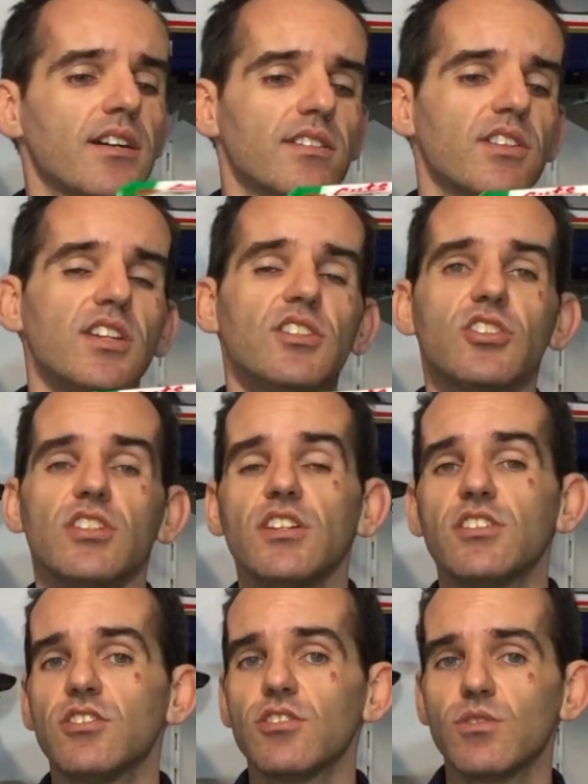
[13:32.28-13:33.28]
things you need
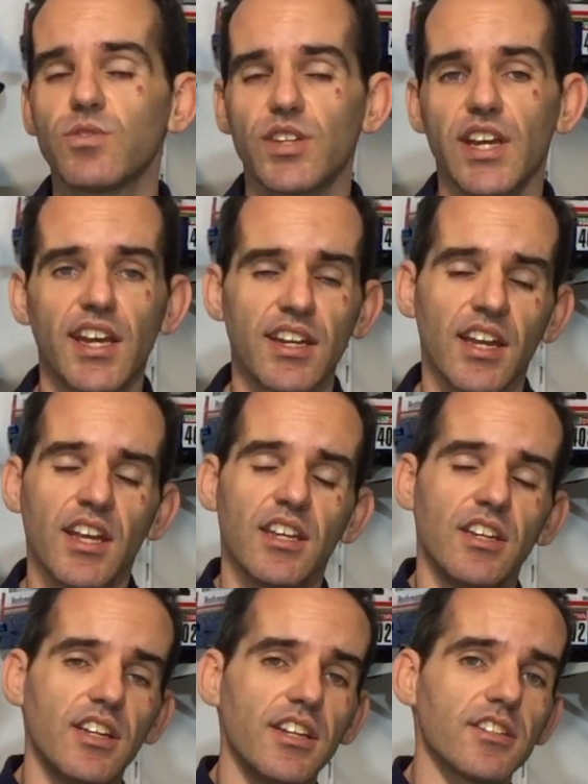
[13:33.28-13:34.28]
to do for that.
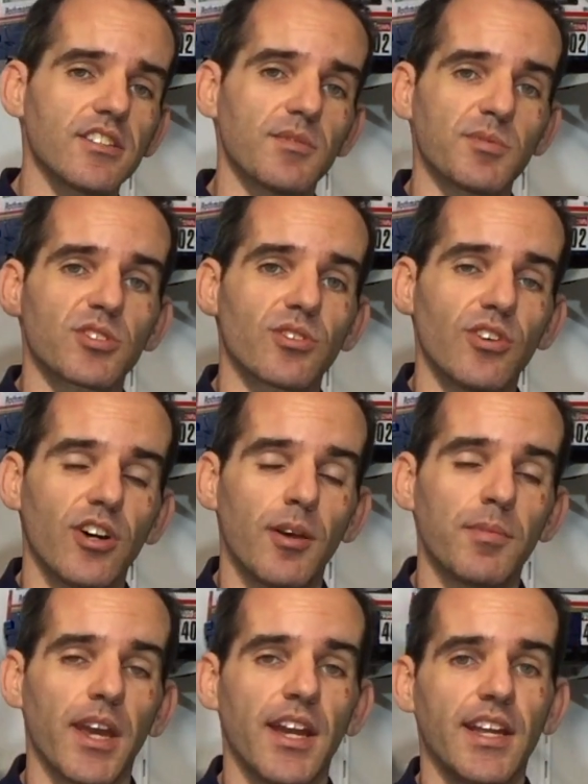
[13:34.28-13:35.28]
You need to
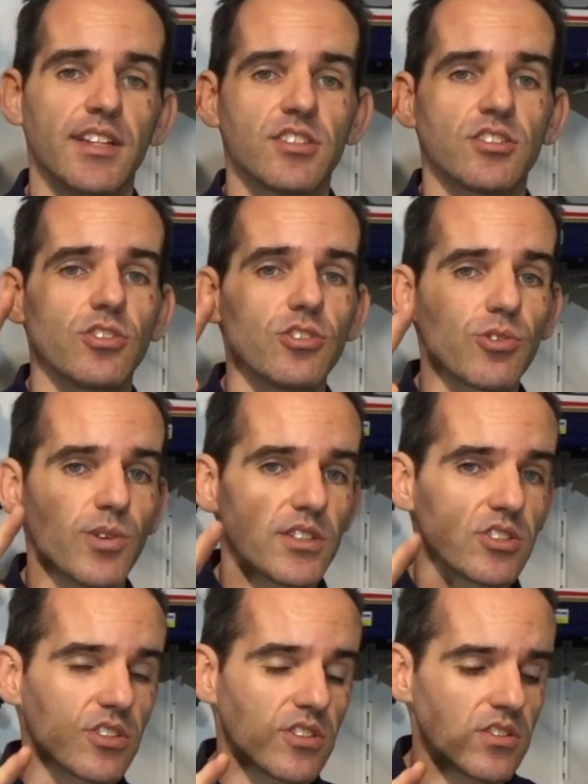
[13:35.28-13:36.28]
subscribe and answer 2
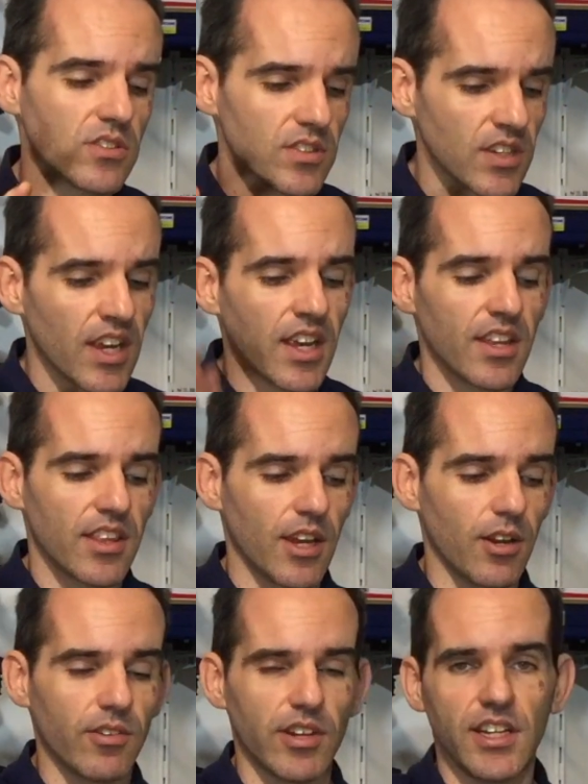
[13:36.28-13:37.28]
questions
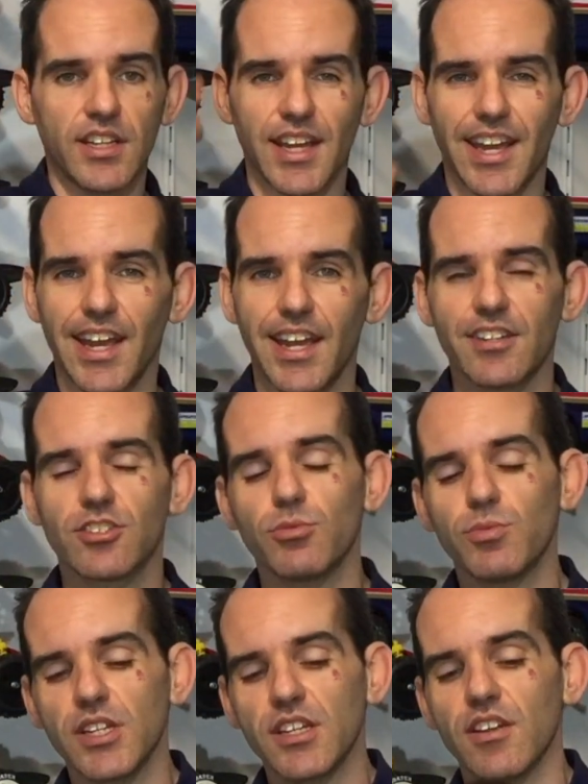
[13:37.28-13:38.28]
that are in the how to
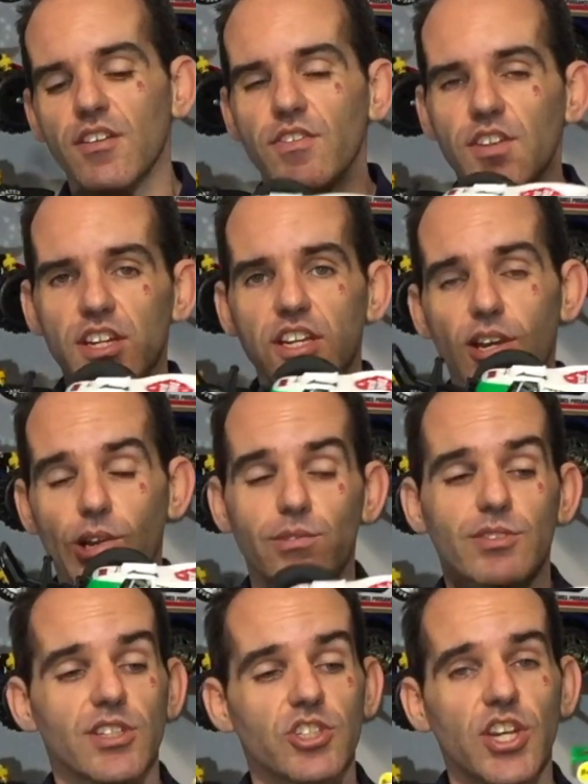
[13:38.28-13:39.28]
win video.
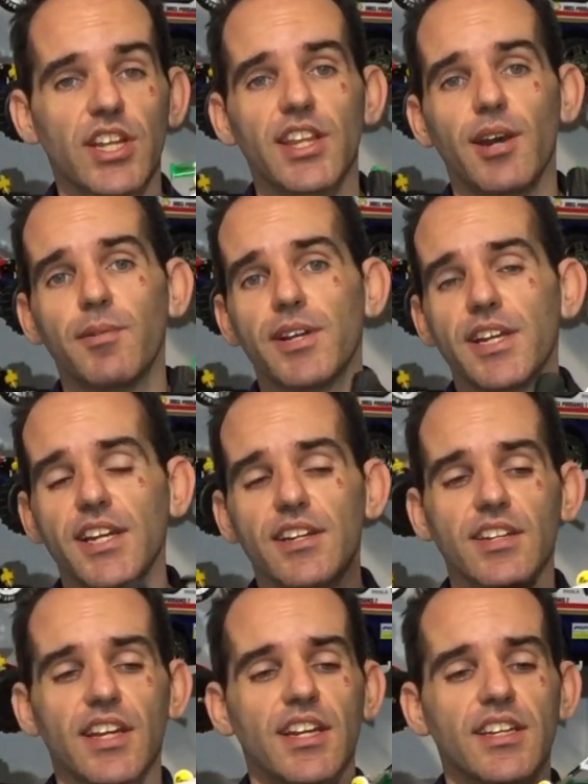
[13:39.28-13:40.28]
So check that one out
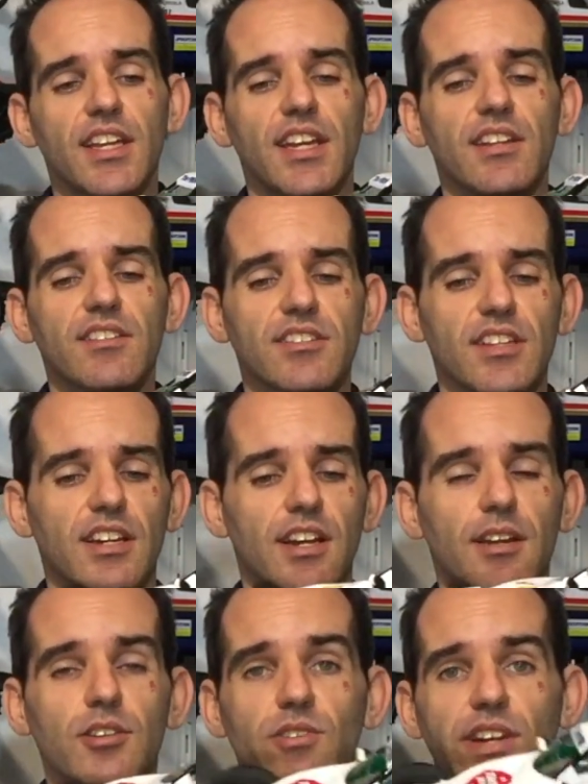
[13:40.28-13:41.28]
and get
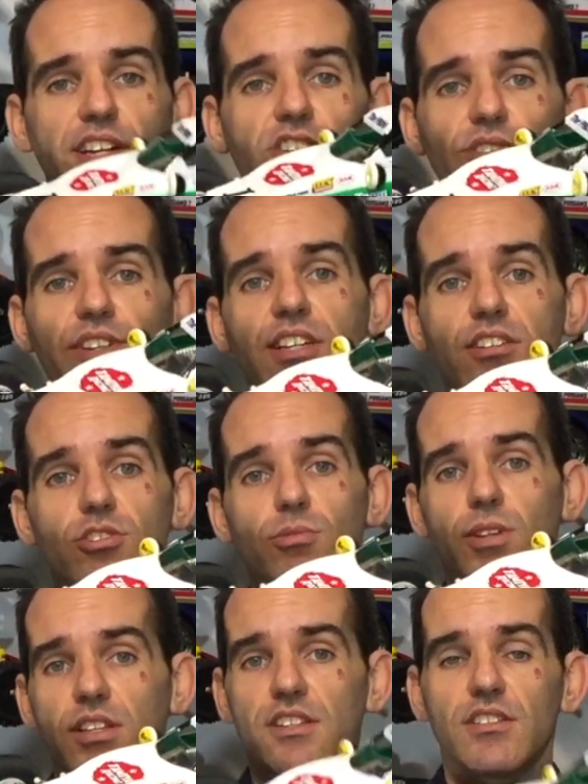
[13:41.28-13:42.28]
your entry in to
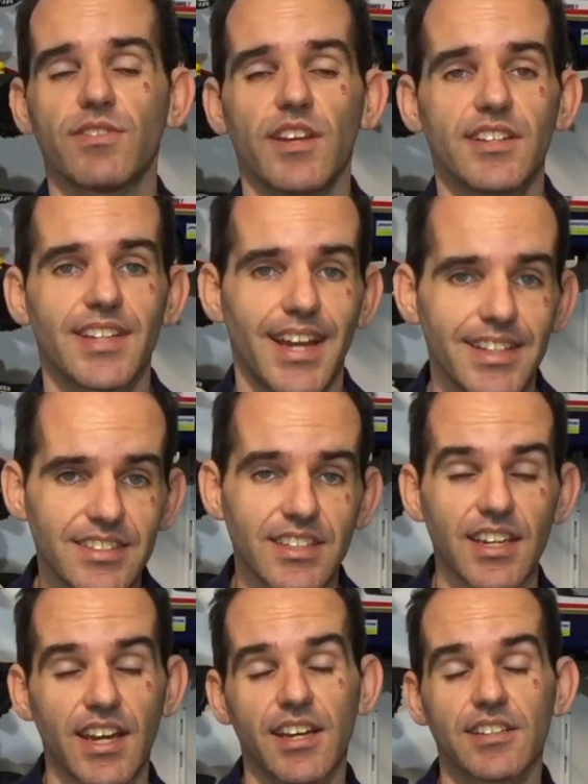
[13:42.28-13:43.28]
win this
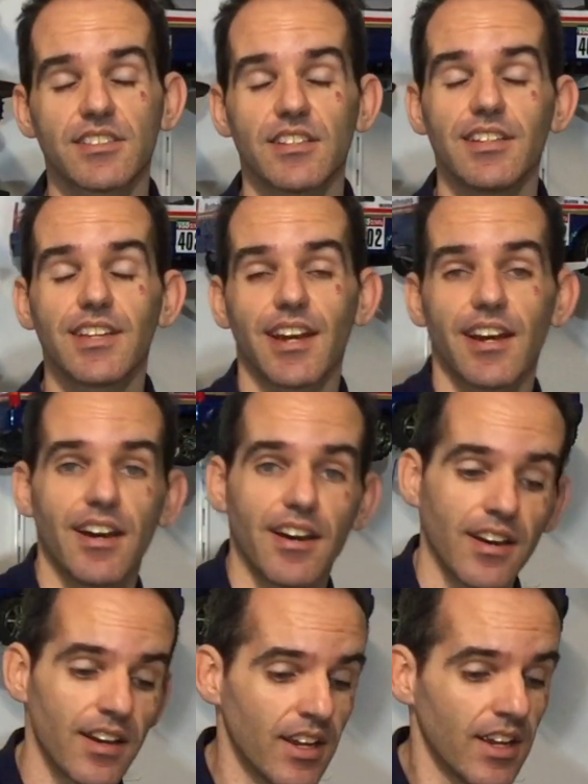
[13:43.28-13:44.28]
fantastic RC
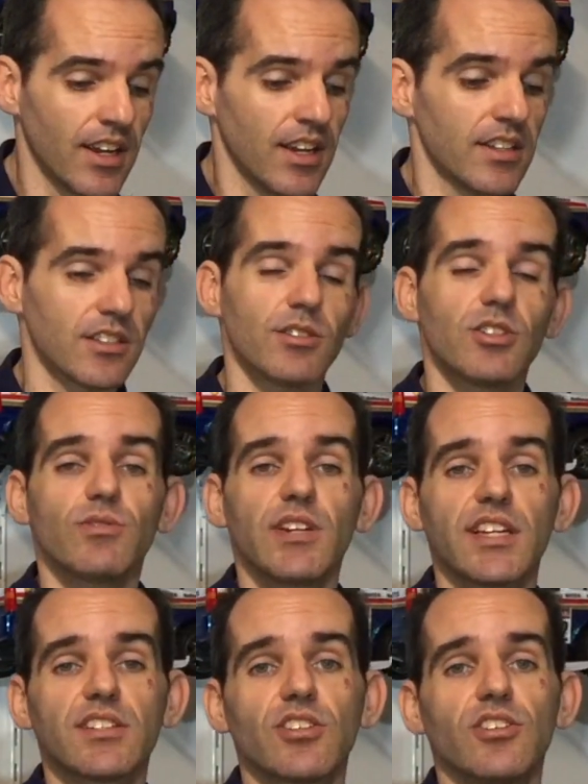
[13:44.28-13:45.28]
car. So until
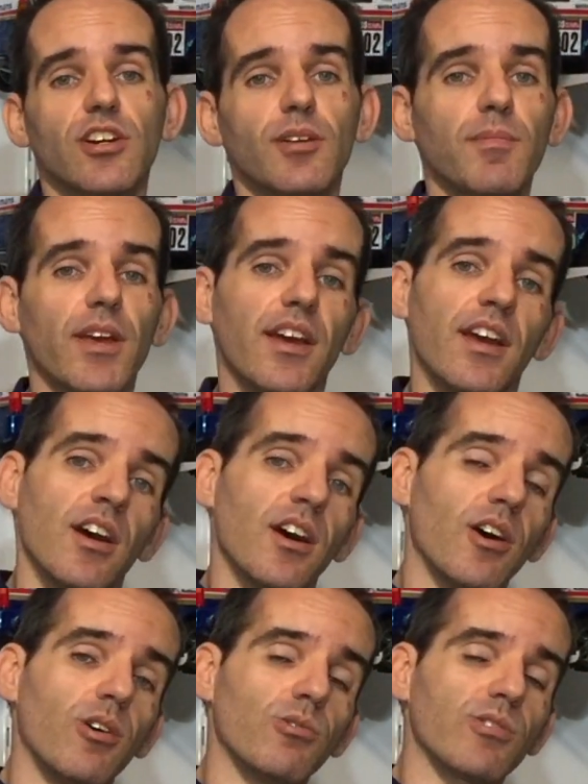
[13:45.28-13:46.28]
next time,
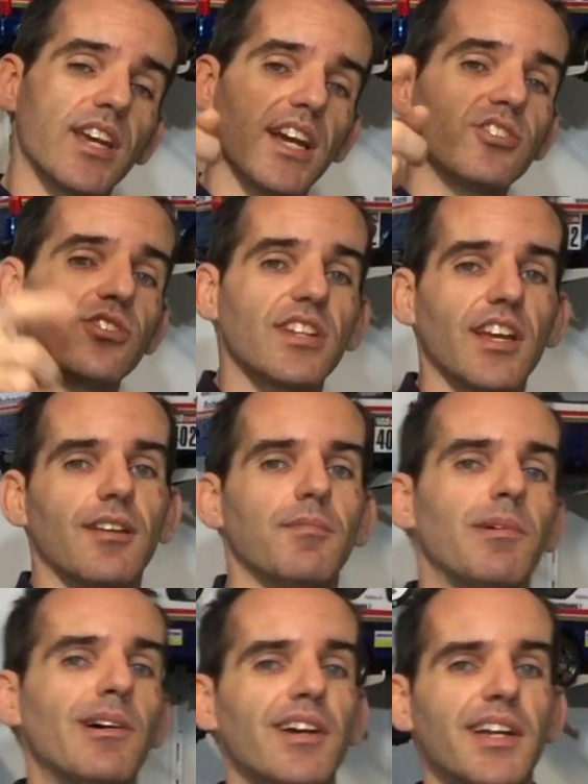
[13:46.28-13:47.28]
I'll catch you then.
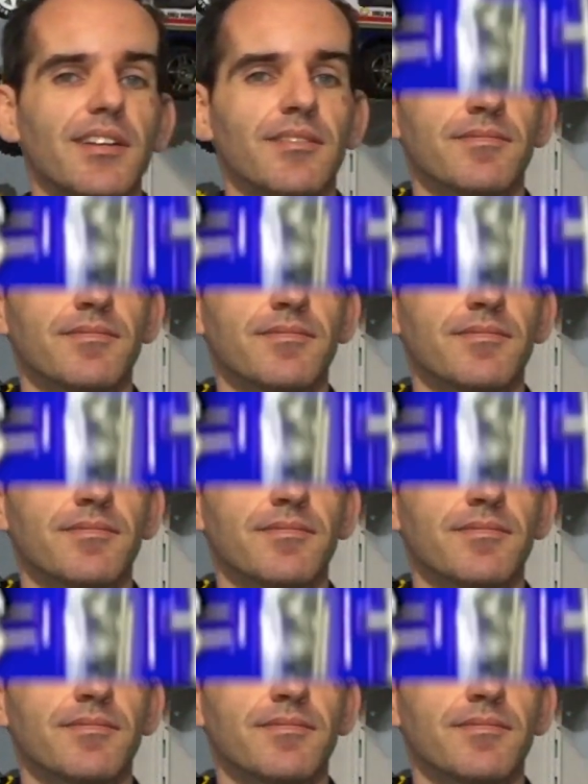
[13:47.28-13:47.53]
Bye.